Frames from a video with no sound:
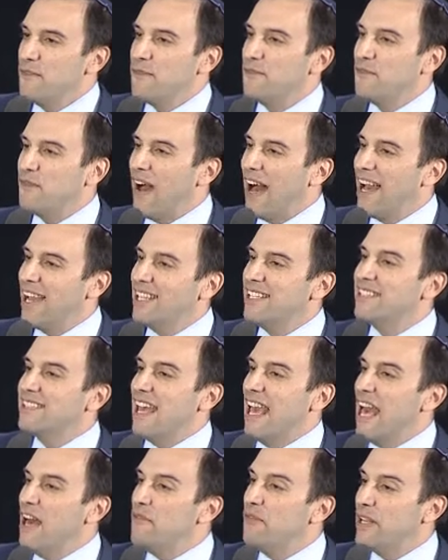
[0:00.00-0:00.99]
finds
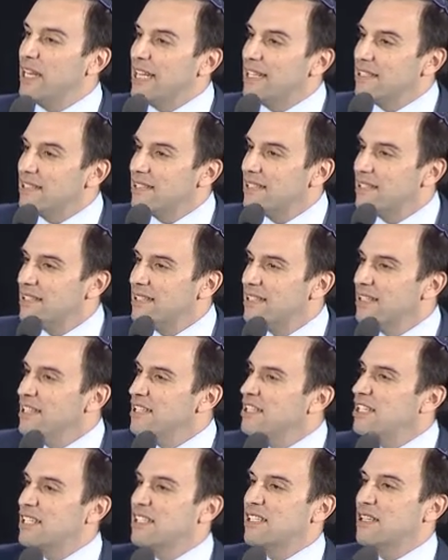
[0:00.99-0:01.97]
evidence
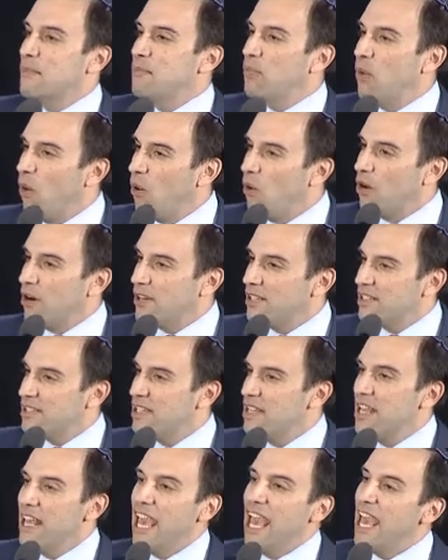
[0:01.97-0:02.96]
to support
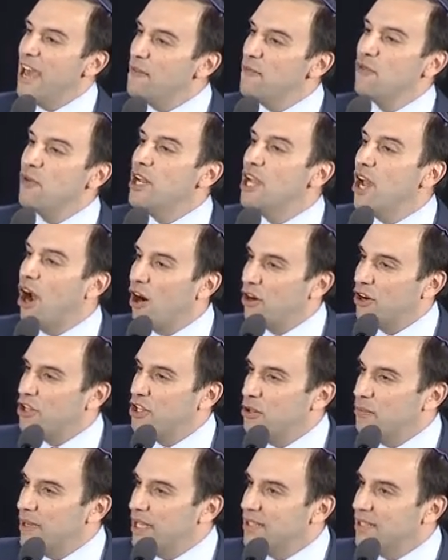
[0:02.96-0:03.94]
every
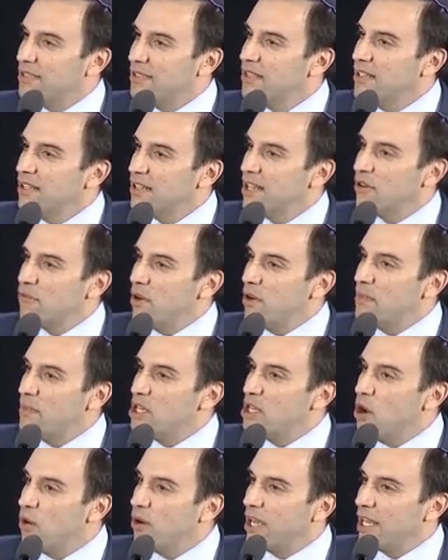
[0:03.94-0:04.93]
argument that Rabbi
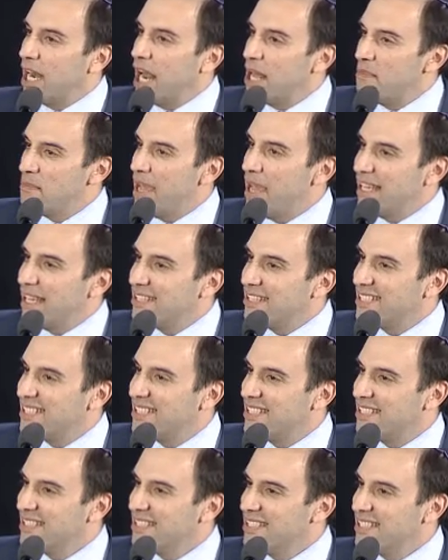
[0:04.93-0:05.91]
Yochanan
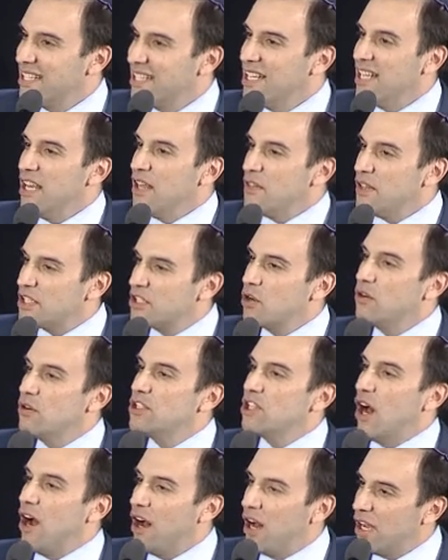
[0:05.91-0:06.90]
makes. This goes
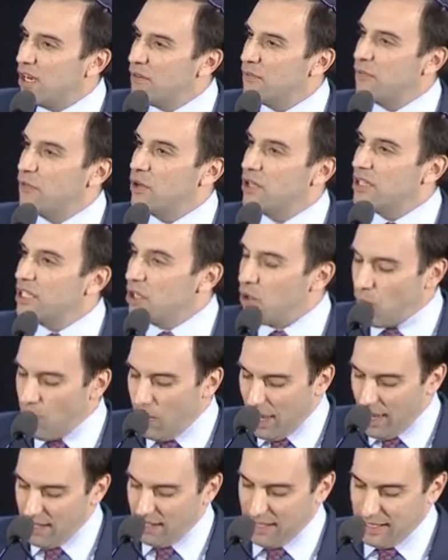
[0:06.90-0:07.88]
on for a little
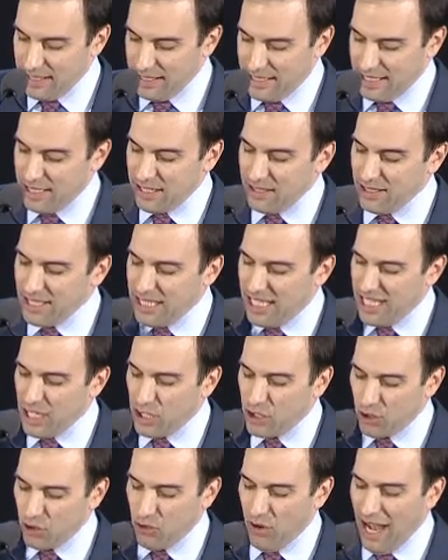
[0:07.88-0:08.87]
while until he
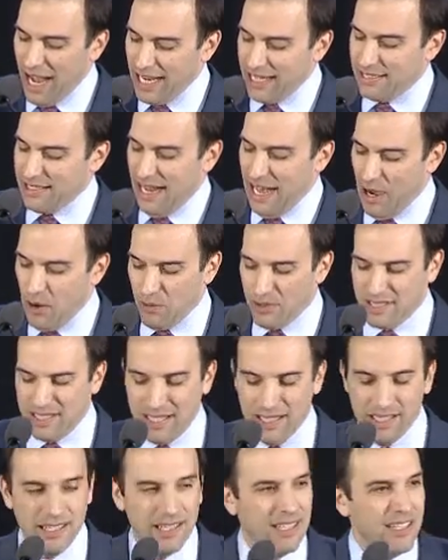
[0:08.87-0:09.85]
cries out,
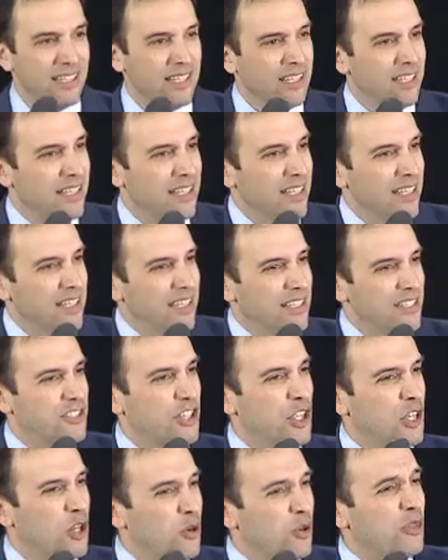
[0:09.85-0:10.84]
"Do
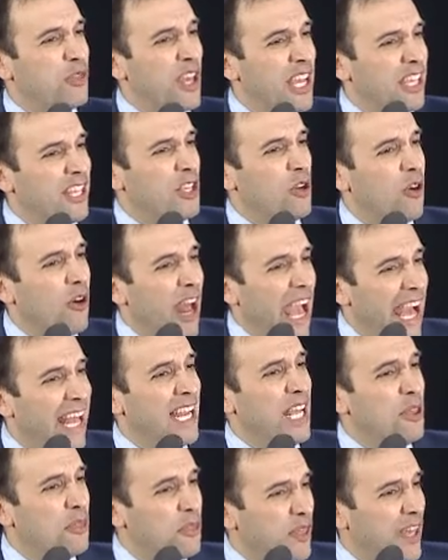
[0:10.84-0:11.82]
you think you're
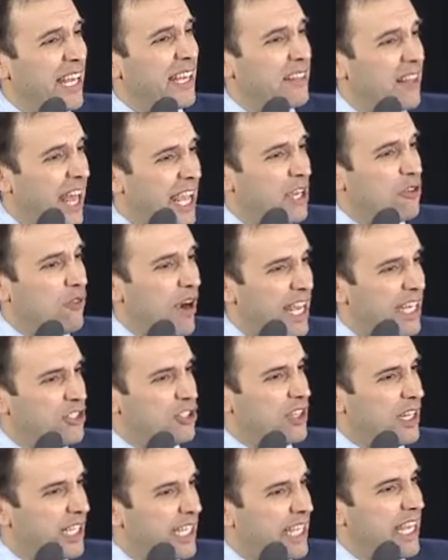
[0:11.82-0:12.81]
anything like Reish
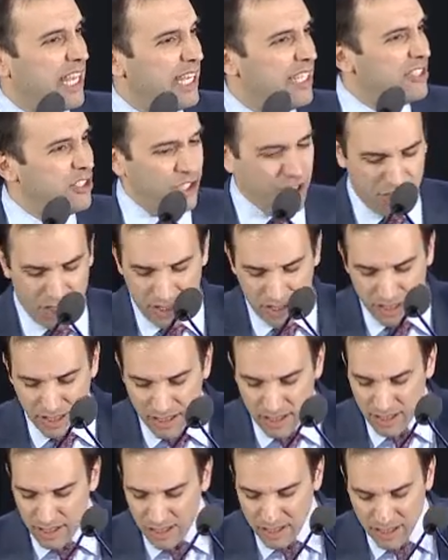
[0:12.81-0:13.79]
Lakish?"
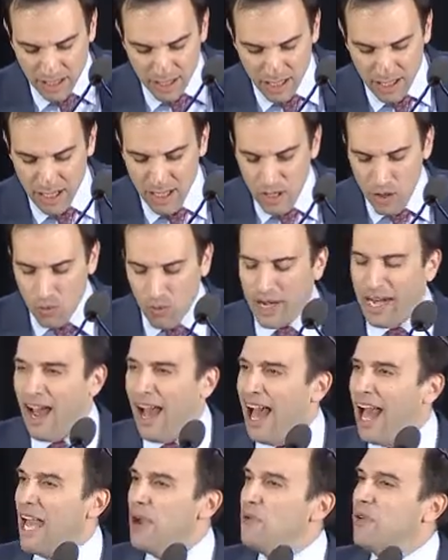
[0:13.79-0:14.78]
When
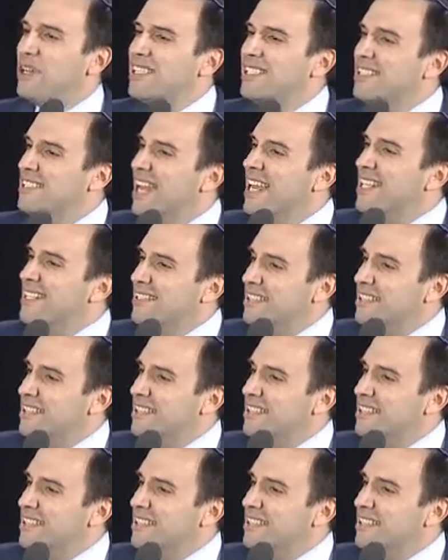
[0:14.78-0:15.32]
I would state